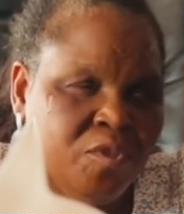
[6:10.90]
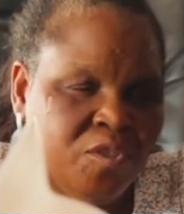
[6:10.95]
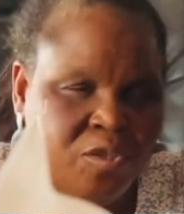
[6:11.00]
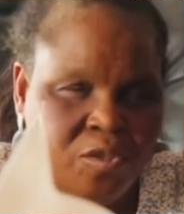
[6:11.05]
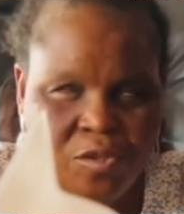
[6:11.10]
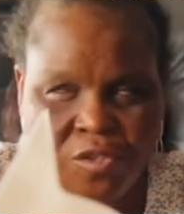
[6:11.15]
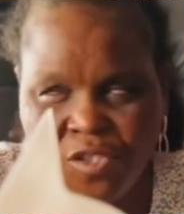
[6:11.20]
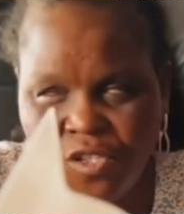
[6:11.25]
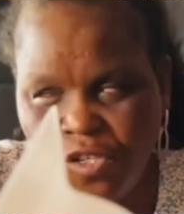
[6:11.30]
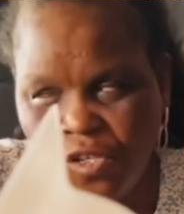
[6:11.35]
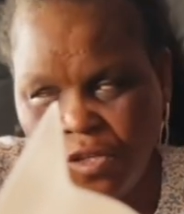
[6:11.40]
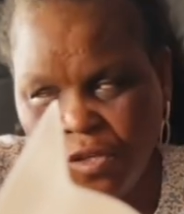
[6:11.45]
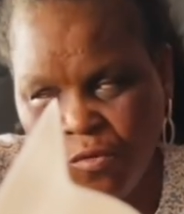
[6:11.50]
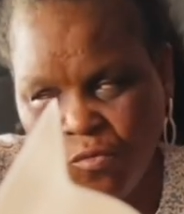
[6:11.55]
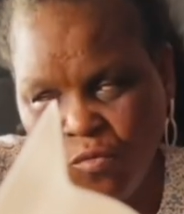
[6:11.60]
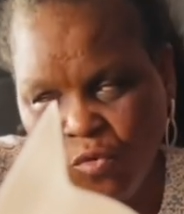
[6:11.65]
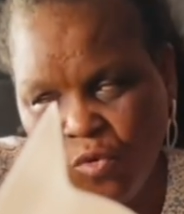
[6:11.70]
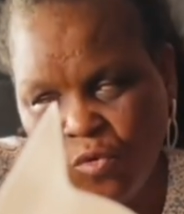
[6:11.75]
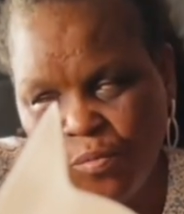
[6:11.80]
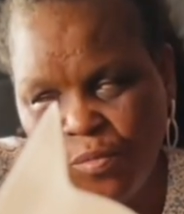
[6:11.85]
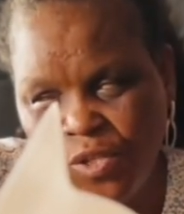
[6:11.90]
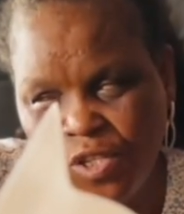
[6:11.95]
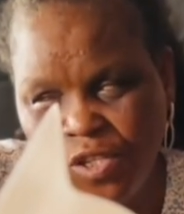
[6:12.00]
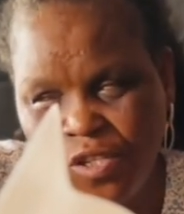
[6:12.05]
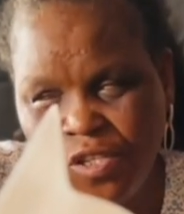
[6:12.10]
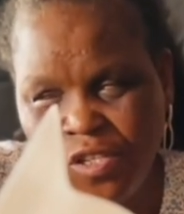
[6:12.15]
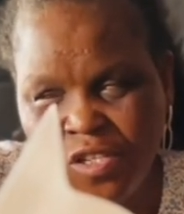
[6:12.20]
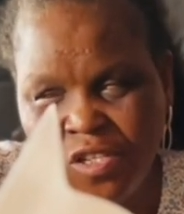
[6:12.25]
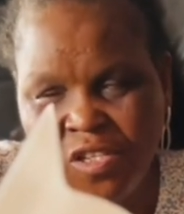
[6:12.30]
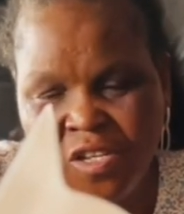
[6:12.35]
Okay, we'll
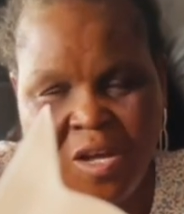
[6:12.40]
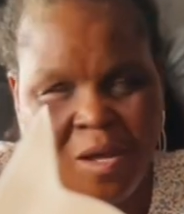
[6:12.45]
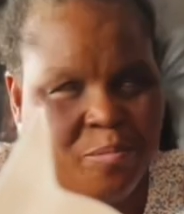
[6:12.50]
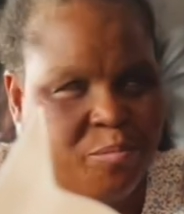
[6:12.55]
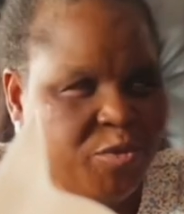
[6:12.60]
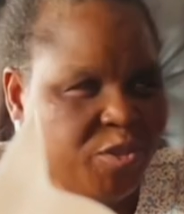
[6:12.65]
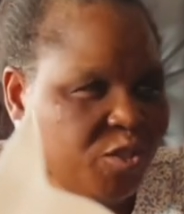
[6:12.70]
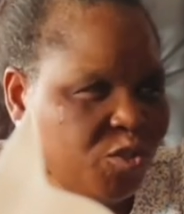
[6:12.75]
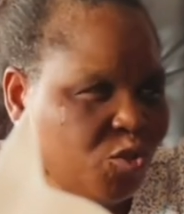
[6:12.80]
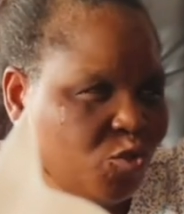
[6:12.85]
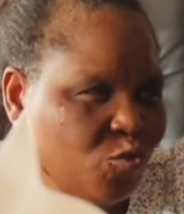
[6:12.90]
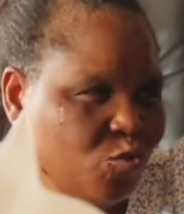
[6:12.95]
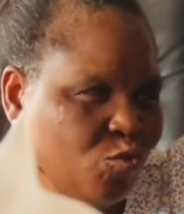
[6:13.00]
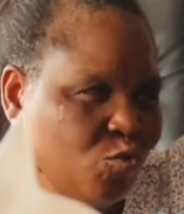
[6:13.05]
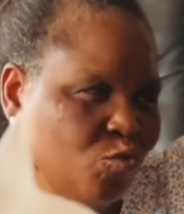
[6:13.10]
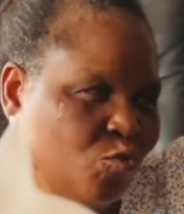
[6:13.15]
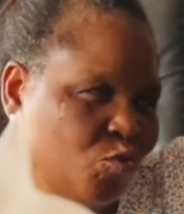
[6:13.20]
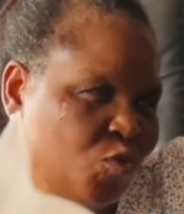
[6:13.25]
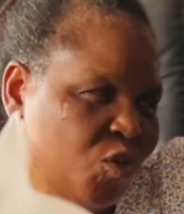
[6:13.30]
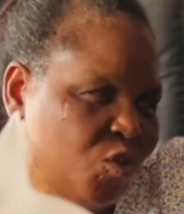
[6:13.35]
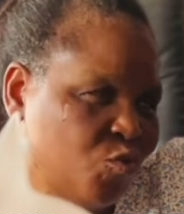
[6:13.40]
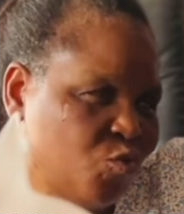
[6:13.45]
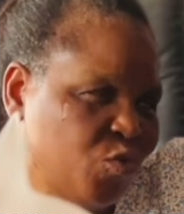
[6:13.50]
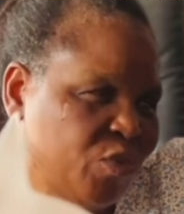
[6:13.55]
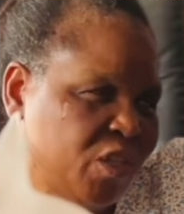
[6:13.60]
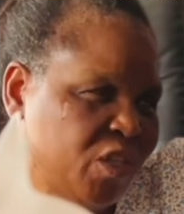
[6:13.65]
be happy to work with